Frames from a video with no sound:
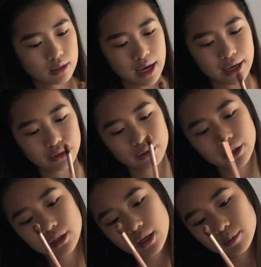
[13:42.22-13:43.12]
I
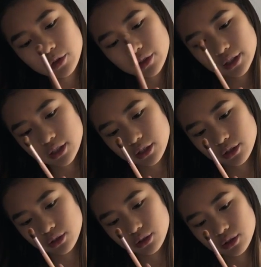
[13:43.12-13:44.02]
think I'm going to
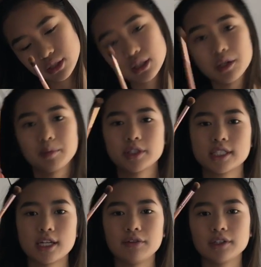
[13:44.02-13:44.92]
use number
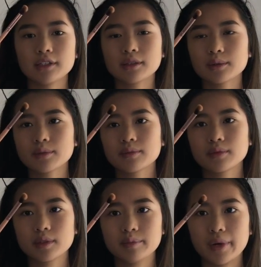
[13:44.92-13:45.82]
7
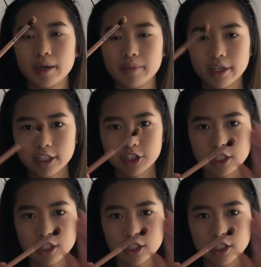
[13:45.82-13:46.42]
by BH